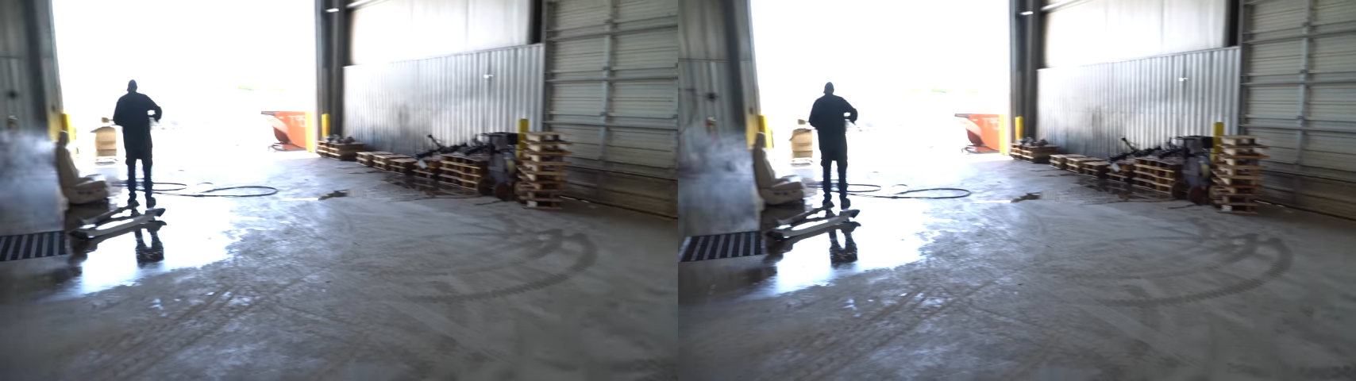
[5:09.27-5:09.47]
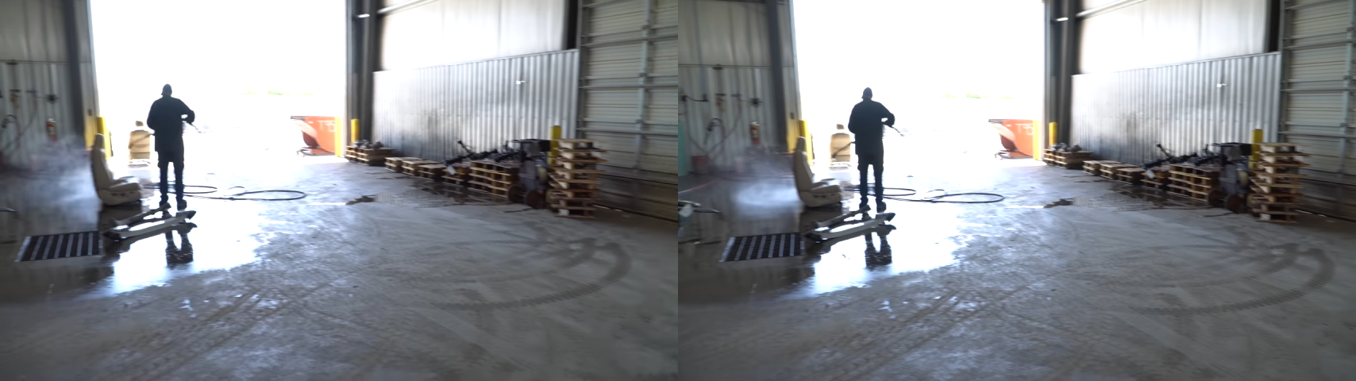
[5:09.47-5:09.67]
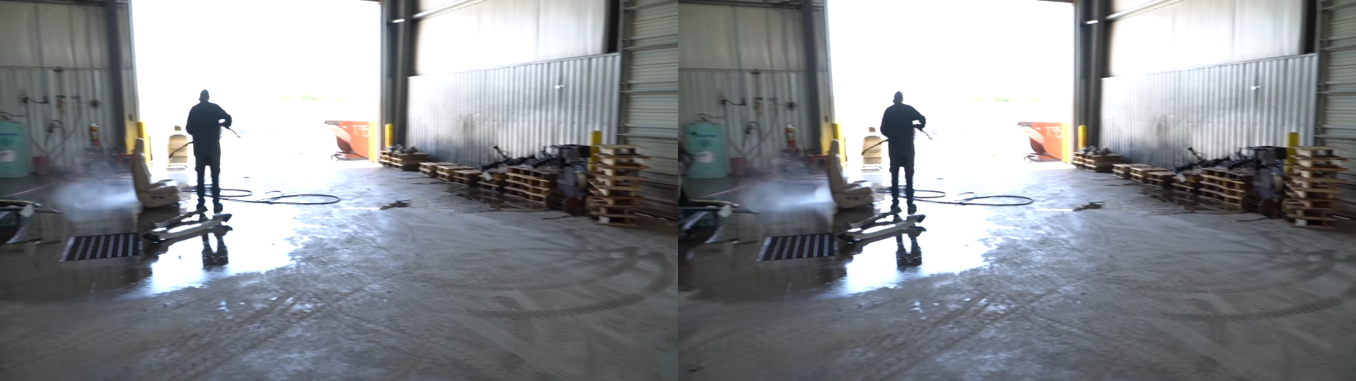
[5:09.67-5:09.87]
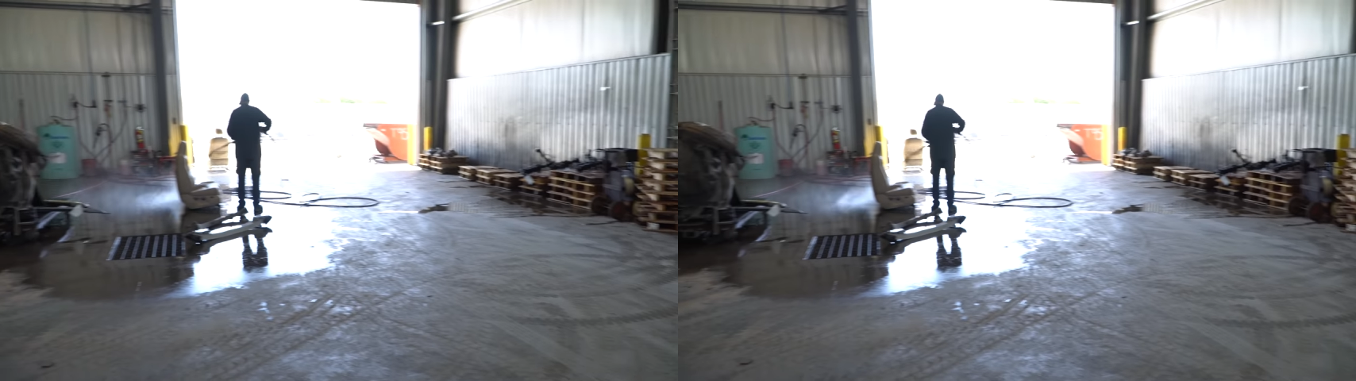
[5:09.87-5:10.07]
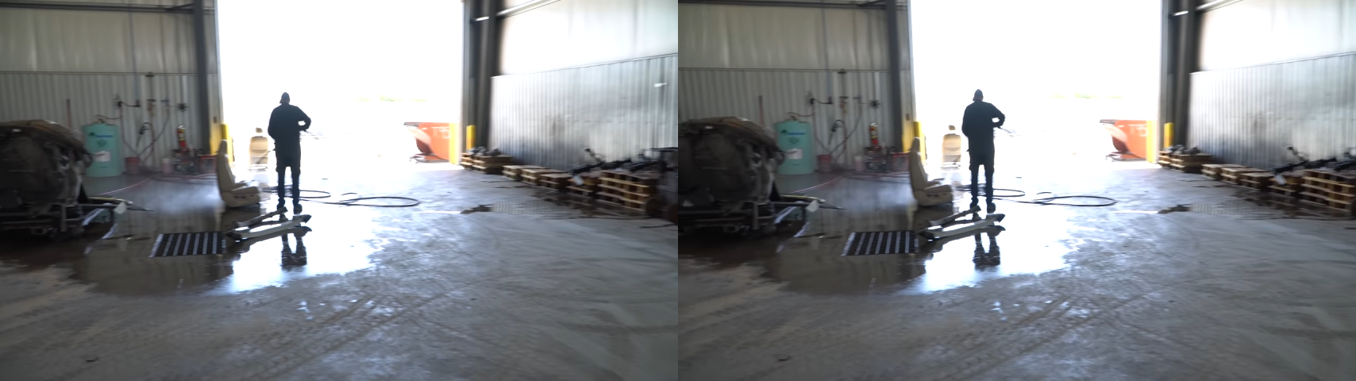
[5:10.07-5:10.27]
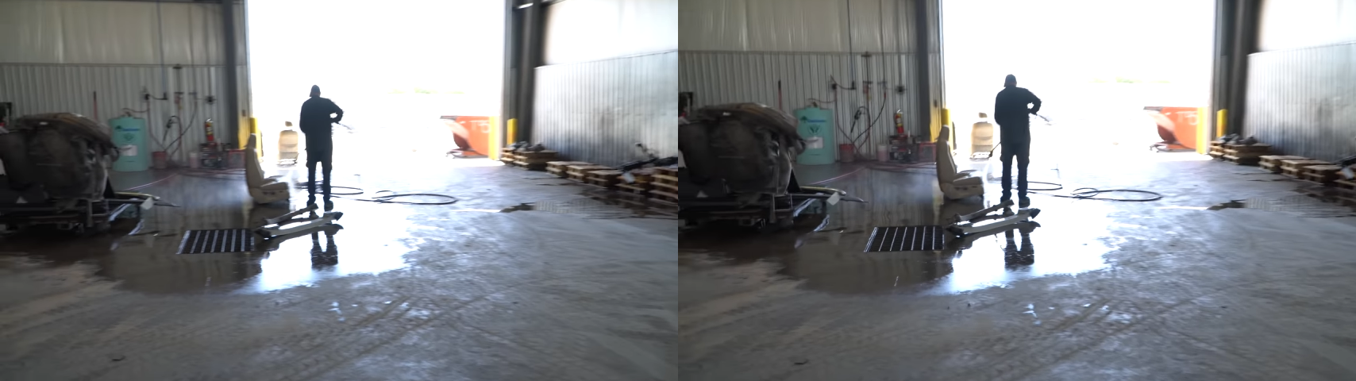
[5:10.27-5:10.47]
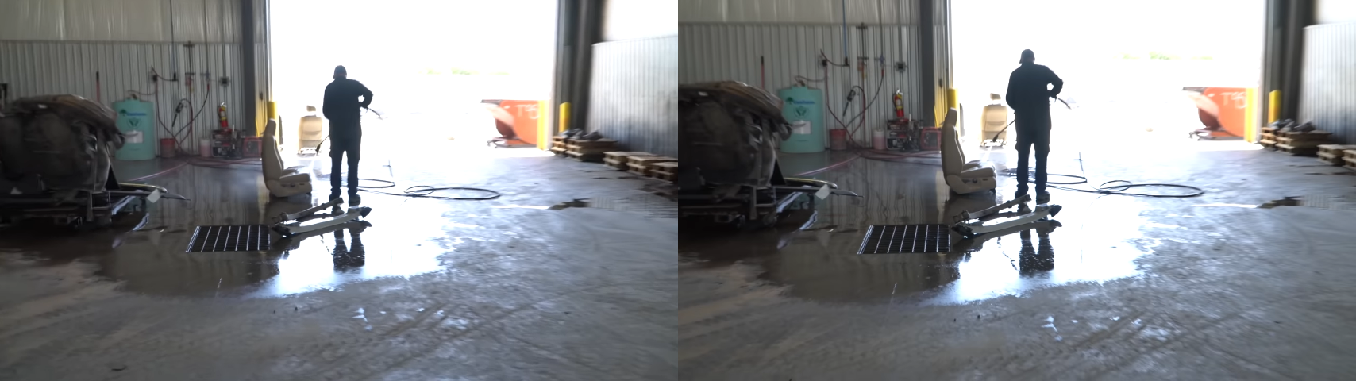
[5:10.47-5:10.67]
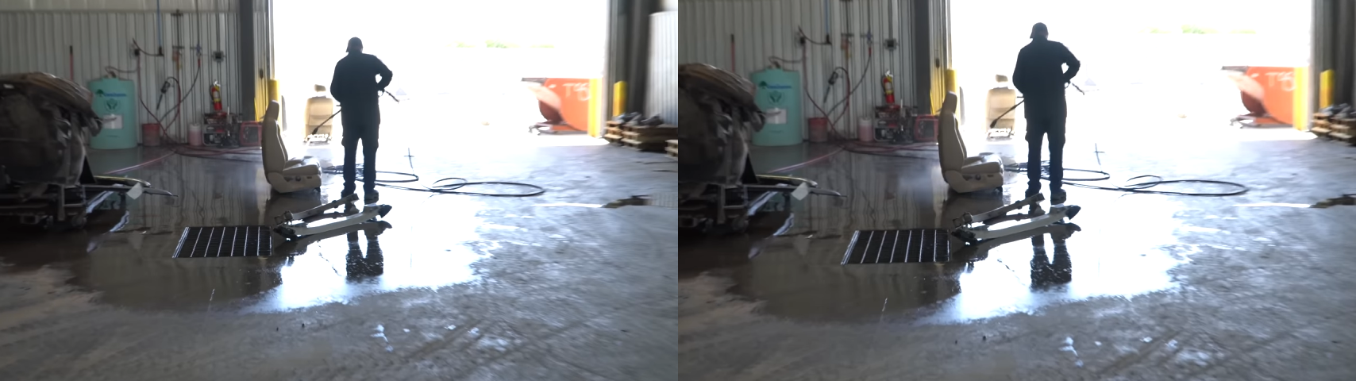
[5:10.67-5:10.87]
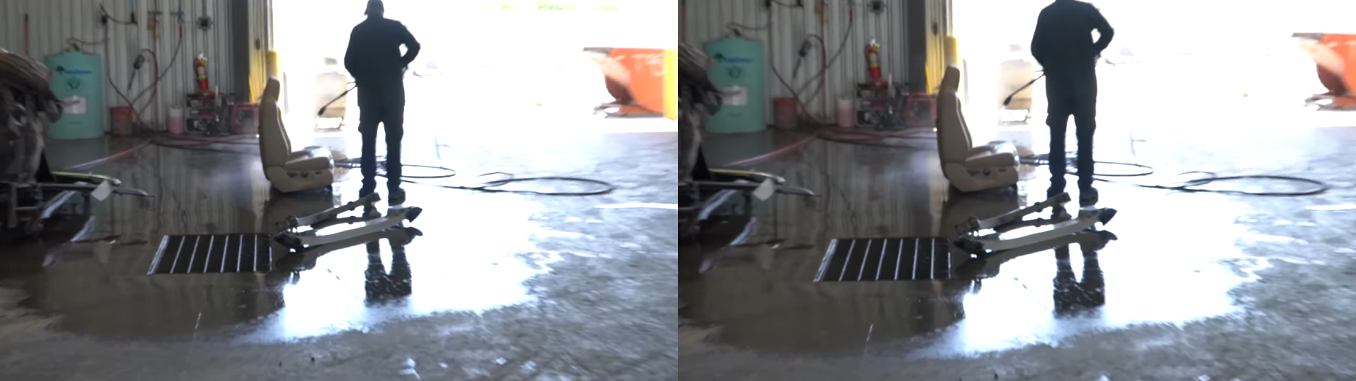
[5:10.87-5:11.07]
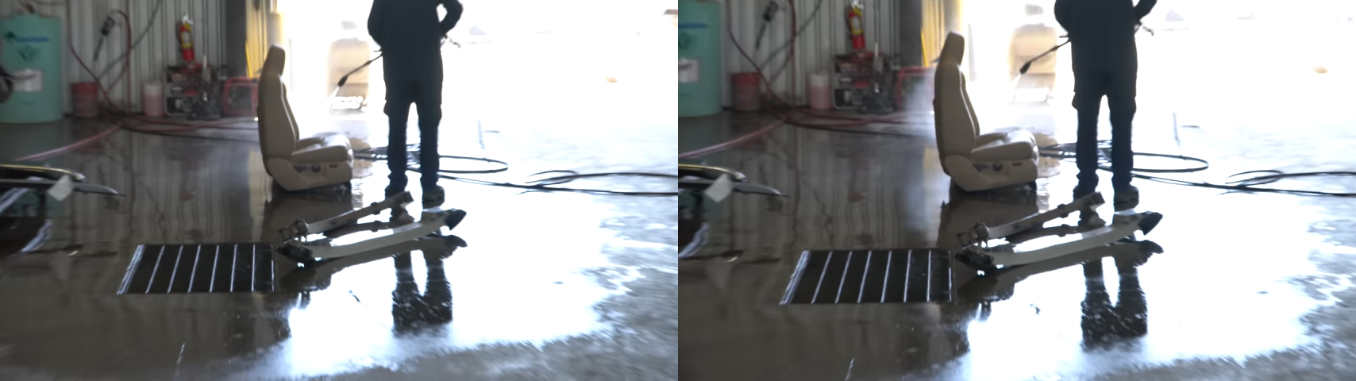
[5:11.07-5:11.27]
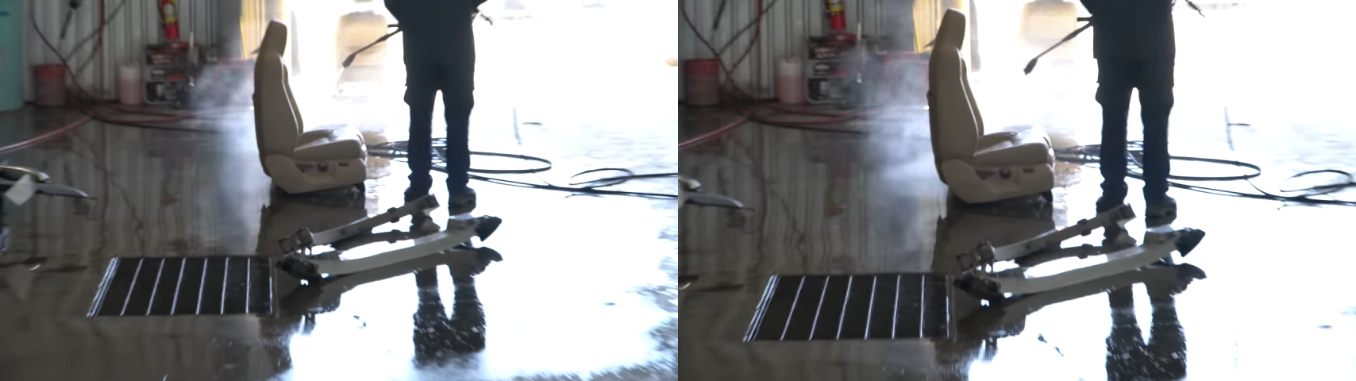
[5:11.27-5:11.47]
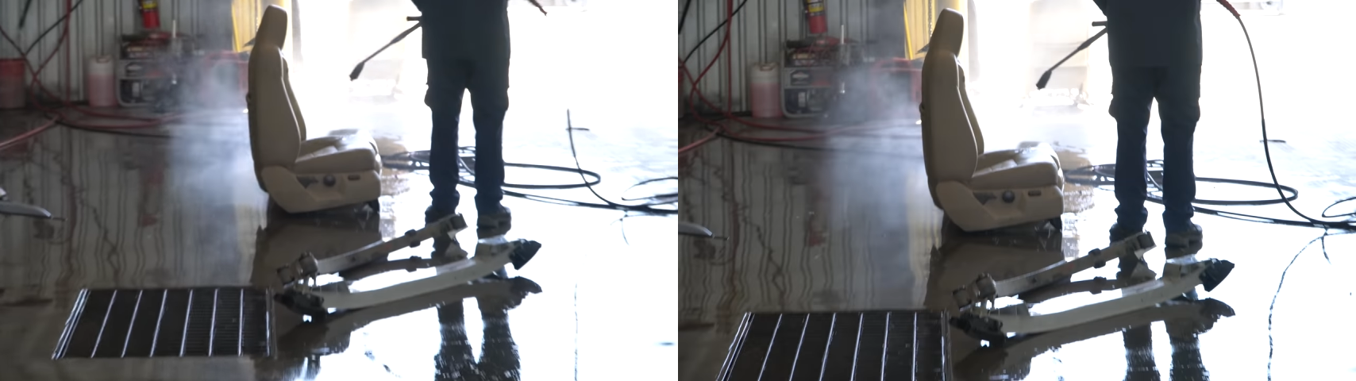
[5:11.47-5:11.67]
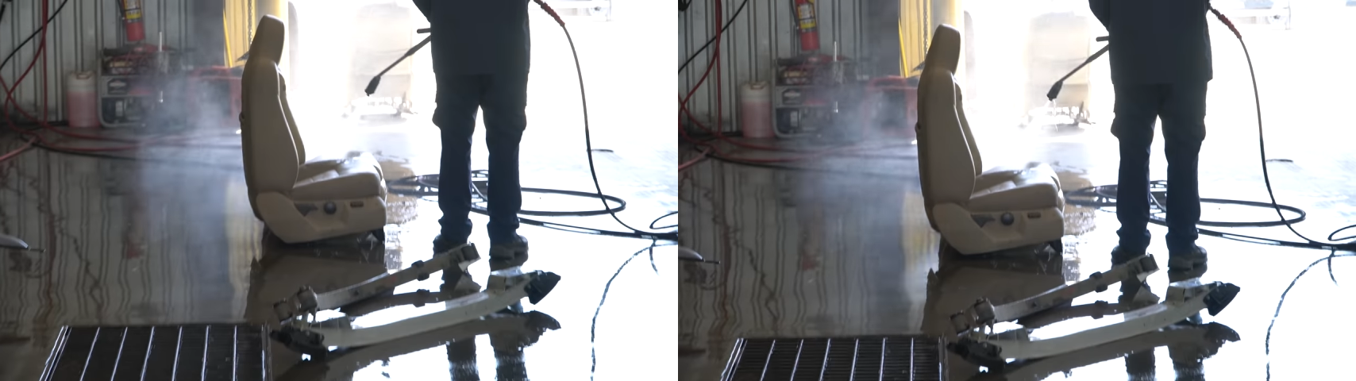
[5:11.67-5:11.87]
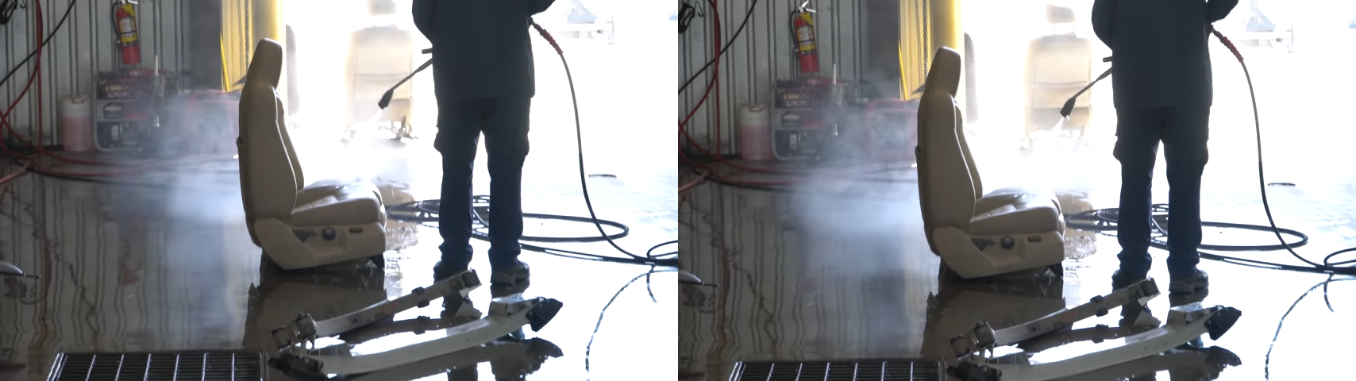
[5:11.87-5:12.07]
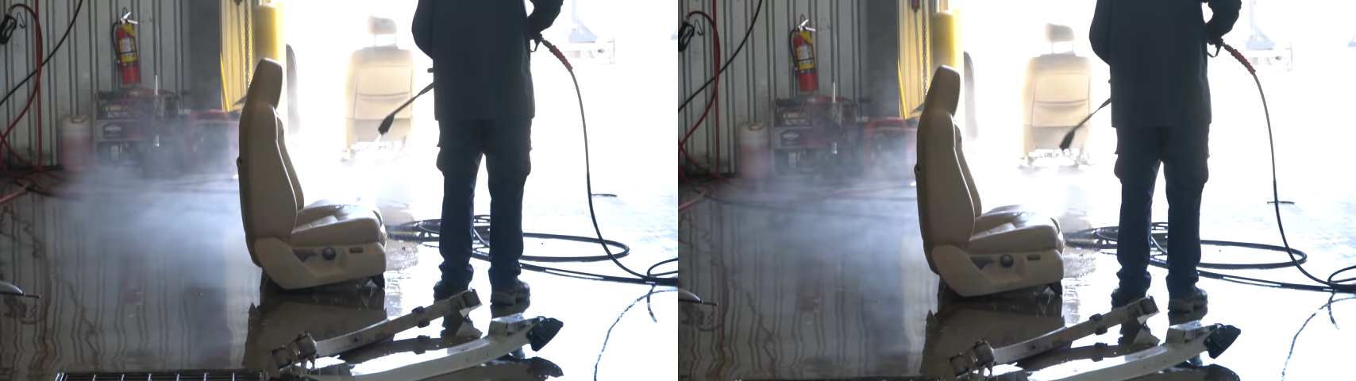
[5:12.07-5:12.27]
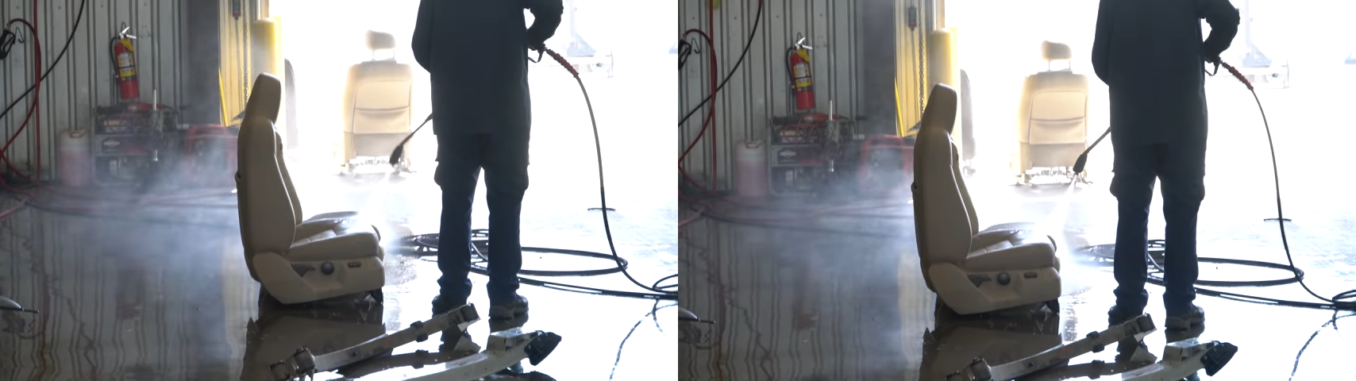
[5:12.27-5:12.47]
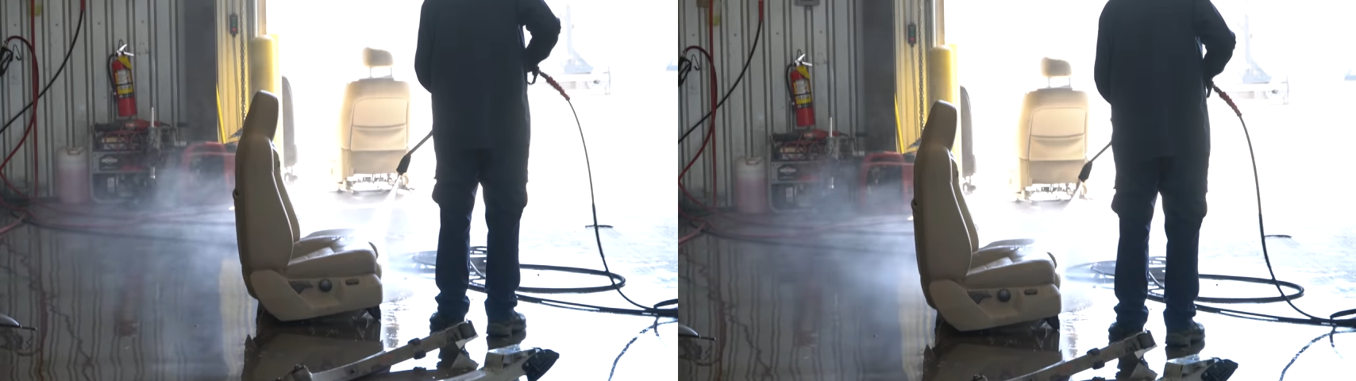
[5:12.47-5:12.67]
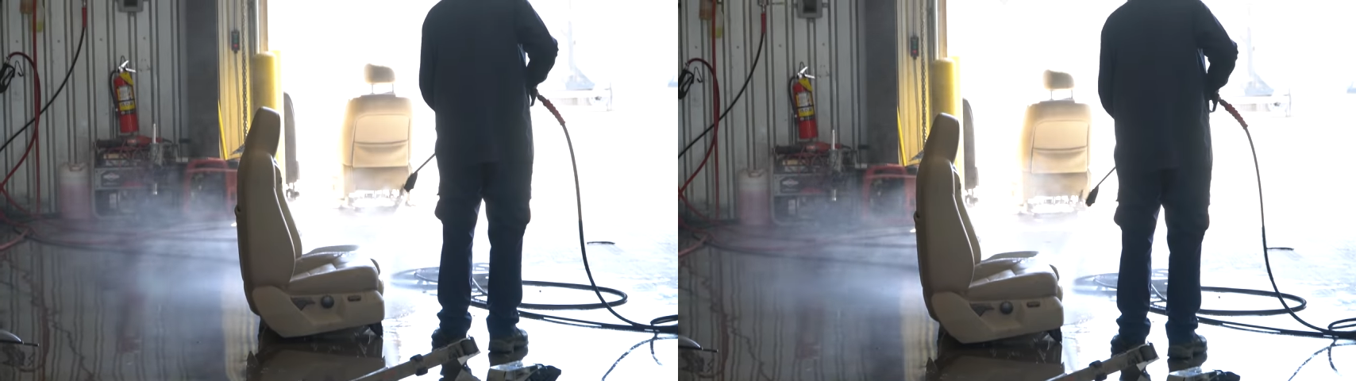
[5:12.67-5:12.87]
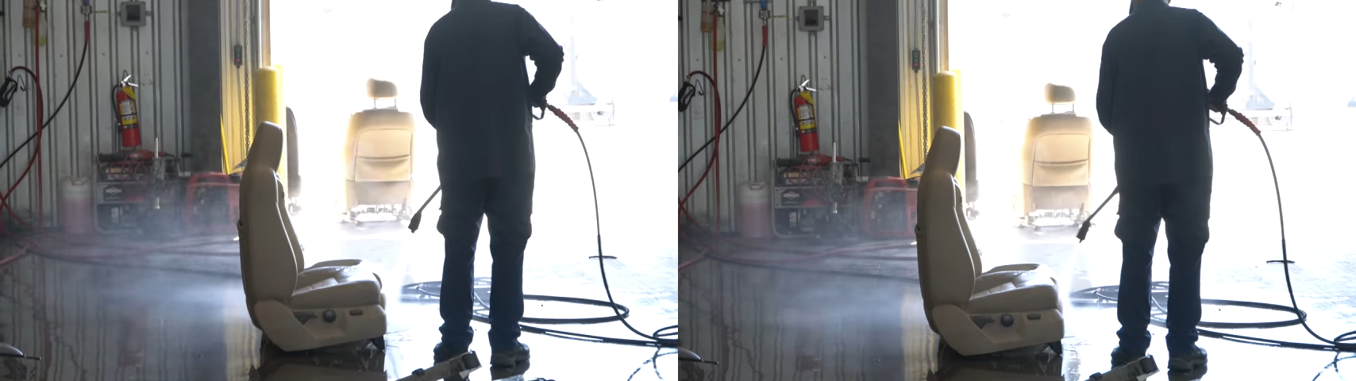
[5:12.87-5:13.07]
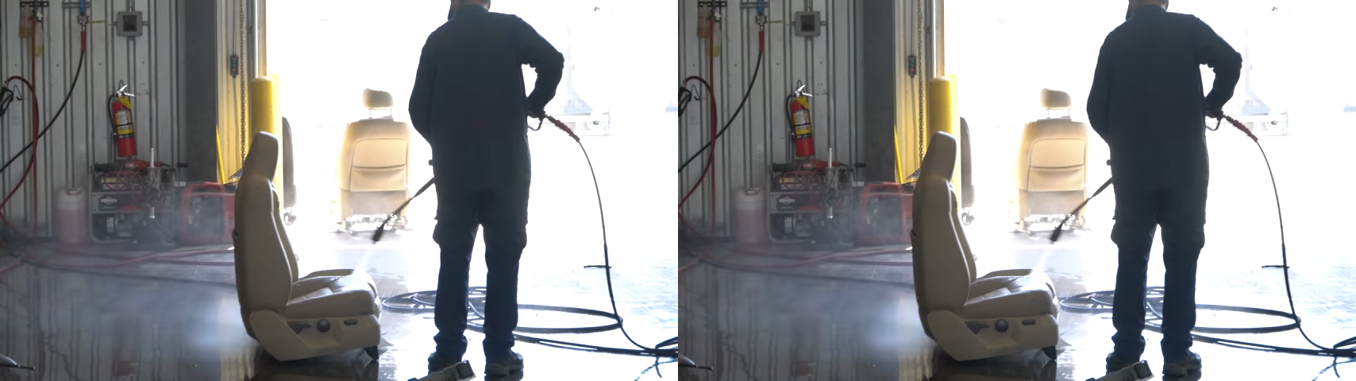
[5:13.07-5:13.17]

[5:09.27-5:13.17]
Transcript: No face is visible, so there are no lips to read.